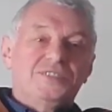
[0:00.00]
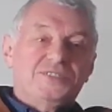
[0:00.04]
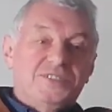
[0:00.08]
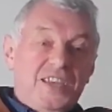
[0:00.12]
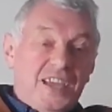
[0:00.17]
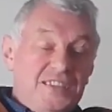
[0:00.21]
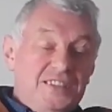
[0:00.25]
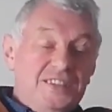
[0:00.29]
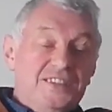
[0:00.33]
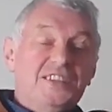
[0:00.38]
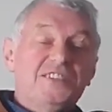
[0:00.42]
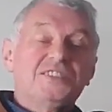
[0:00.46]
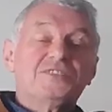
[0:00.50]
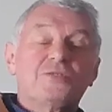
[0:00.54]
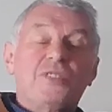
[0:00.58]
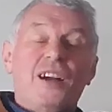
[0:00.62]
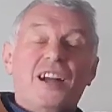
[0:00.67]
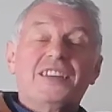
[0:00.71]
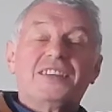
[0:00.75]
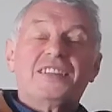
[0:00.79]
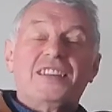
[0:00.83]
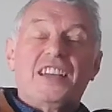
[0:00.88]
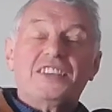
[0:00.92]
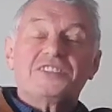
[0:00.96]
stated this
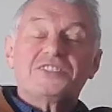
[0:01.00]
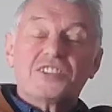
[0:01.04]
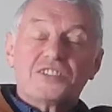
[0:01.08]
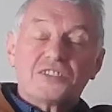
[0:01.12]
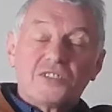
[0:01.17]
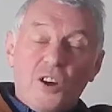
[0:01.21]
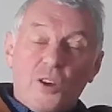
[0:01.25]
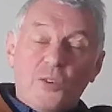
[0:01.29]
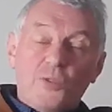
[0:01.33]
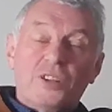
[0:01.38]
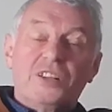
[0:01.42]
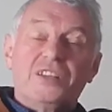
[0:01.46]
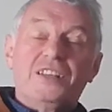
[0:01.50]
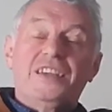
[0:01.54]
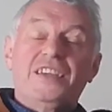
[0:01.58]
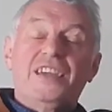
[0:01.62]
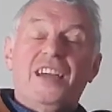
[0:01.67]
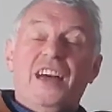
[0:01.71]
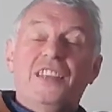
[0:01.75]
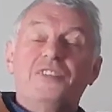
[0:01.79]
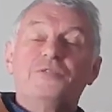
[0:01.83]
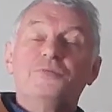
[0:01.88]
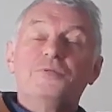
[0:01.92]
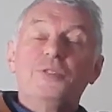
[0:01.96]
quite
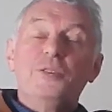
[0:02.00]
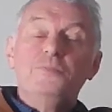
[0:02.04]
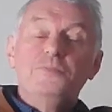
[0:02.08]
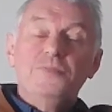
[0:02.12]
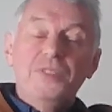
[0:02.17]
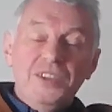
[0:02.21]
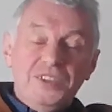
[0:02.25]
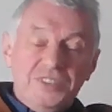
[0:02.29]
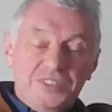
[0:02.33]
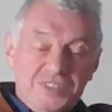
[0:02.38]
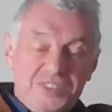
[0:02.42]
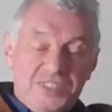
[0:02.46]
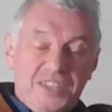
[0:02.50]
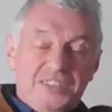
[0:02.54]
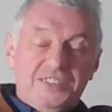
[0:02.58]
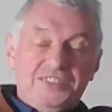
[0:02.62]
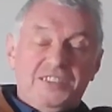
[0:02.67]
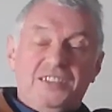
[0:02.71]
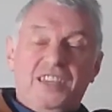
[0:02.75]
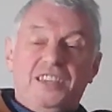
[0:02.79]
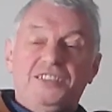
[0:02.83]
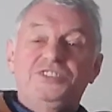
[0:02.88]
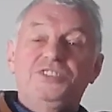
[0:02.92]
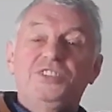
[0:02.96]
categorically and repeated
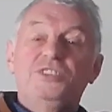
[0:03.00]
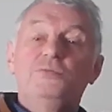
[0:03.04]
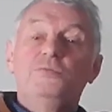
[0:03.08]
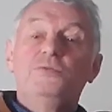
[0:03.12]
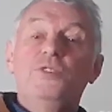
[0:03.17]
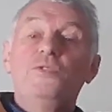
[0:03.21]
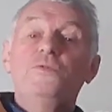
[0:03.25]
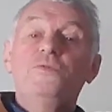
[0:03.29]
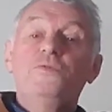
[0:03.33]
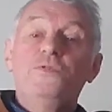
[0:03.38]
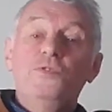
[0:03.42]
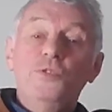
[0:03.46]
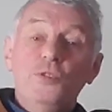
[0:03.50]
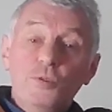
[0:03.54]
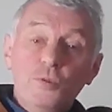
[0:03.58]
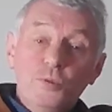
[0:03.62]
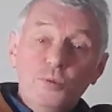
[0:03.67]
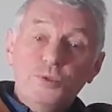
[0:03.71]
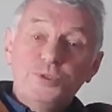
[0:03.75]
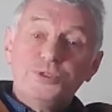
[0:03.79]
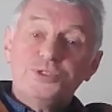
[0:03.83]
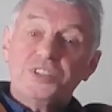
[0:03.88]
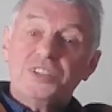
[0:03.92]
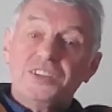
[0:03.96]
it, and she
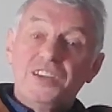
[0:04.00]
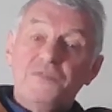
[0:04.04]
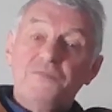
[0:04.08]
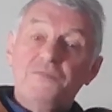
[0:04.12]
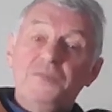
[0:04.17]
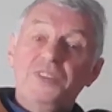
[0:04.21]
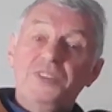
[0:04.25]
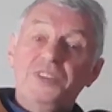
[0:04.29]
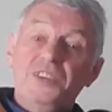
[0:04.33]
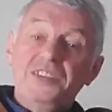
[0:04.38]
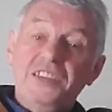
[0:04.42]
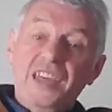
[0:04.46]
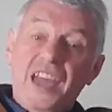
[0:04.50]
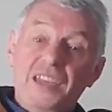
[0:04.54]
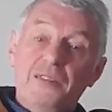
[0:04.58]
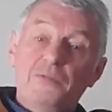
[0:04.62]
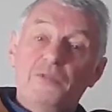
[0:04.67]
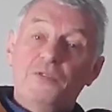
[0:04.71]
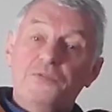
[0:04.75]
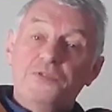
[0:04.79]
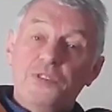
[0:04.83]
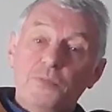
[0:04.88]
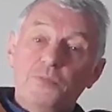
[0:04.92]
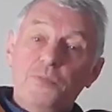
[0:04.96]
refused to give me the
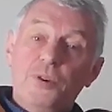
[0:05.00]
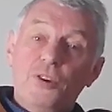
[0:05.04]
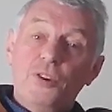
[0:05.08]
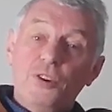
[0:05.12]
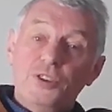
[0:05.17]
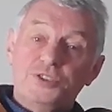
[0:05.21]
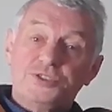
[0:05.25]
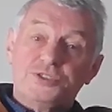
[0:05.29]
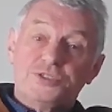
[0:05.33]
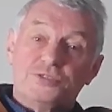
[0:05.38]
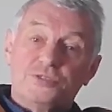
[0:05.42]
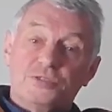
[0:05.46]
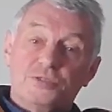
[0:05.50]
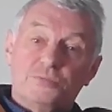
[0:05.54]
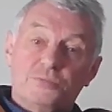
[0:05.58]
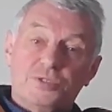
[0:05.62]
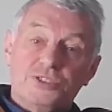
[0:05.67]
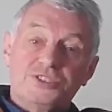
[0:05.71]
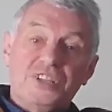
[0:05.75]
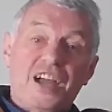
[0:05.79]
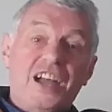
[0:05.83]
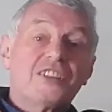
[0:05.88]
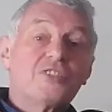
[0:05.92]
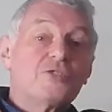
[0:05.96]
name of the person,
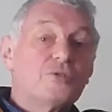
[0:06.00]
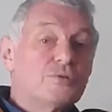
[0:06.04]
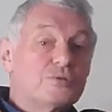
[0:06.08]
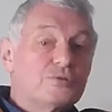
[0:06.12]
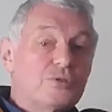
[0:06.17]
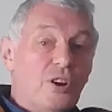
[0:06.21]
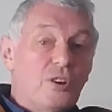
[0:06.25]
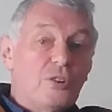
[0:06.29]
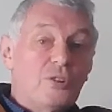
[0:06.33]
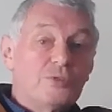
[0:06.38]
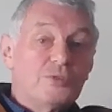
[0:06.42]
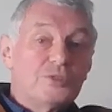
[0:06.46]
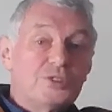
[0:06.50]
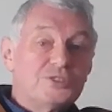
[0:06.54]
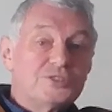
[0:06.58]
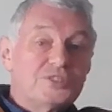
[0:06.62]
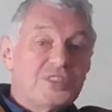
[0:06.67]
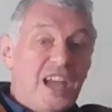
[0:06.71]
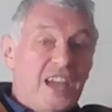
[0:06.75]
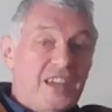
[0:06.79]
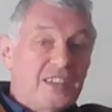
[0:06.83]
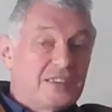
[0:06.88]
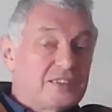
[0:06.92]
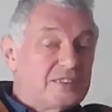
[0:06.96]
which I could not
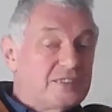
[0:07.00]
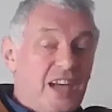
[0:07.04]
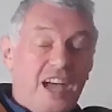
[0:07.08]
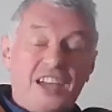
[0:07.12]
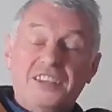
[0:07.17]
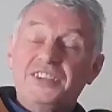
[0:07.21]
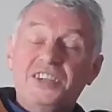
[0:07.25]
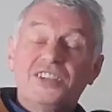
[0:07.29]
understand.